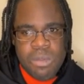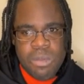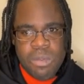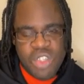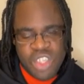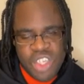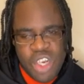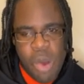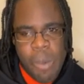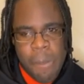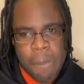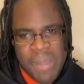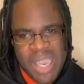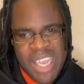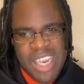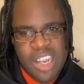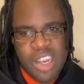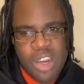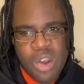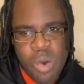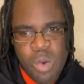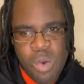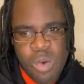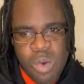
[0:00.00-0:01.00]
She don't mean you
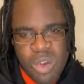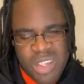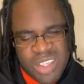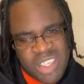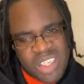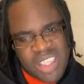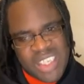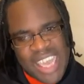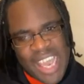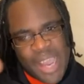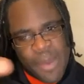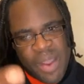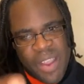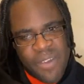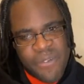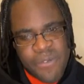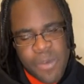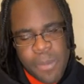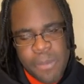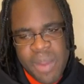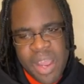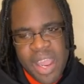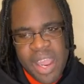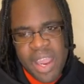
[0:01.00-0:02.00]
no good. Stay away
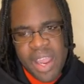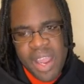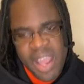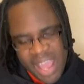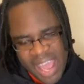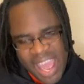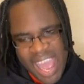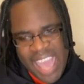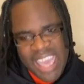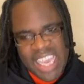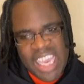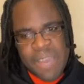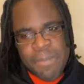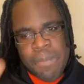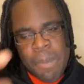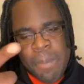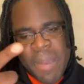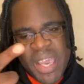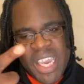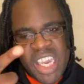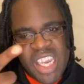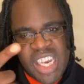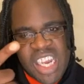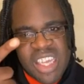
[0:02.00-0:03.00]
from her and keep on
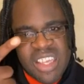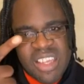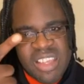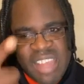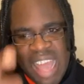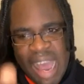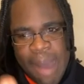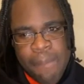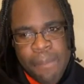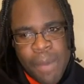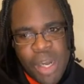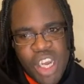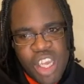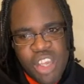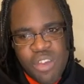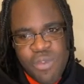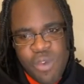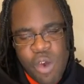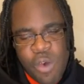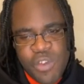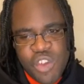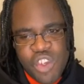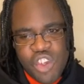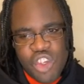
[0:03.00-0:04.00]
making her damn money
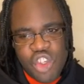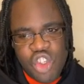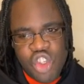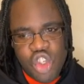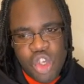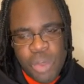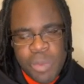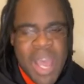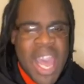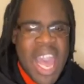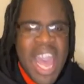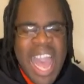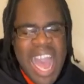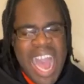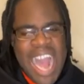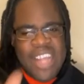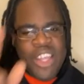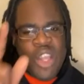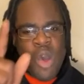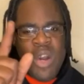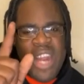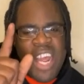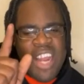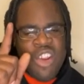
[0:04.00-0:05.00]
over YouTube. And
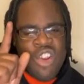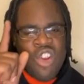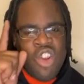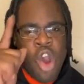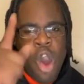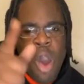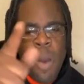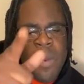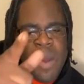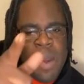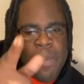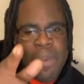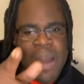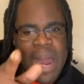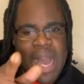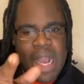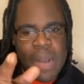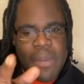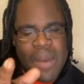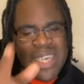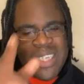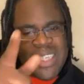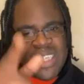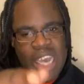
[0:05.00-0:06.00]
don't let nobody plank
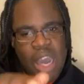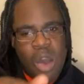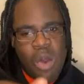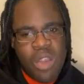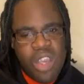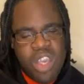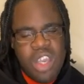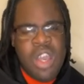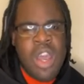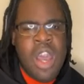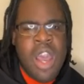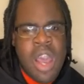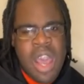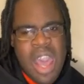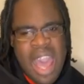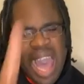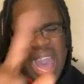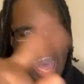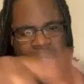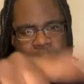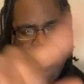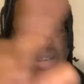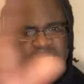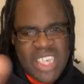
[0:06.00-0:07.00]
about tell you
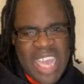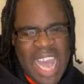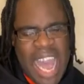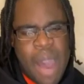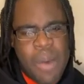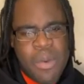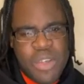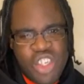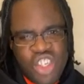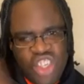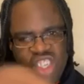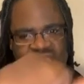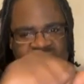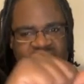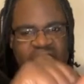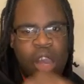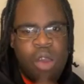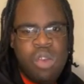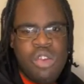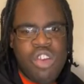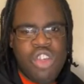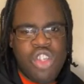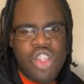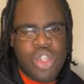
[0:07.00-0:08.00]
how much hours you should stay
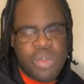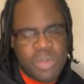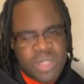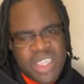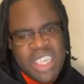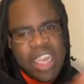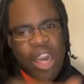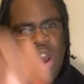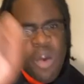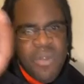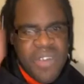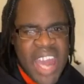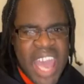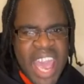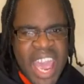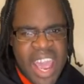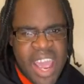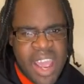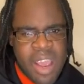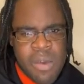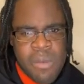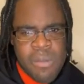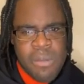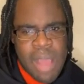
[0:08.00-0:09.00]
on YouTube. Sit over
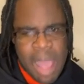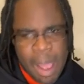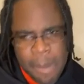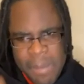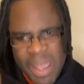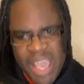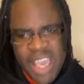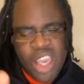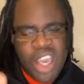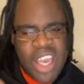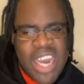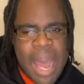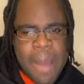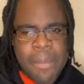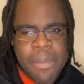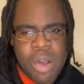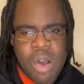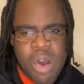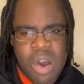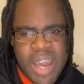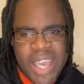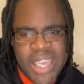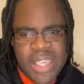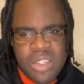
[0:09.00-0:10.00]
there and make your damn
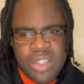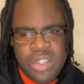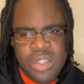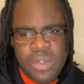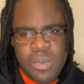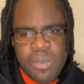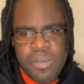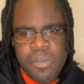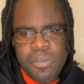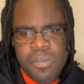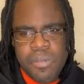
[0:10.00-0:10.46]
coins.